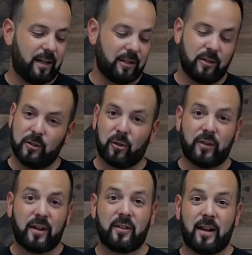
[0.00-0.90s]
and you'll
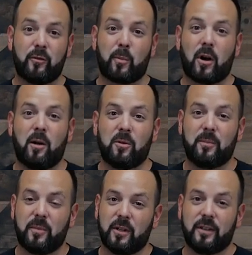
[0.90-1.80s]
never have a
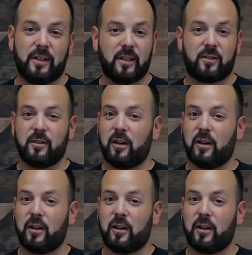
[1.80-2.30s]
problem, but it's,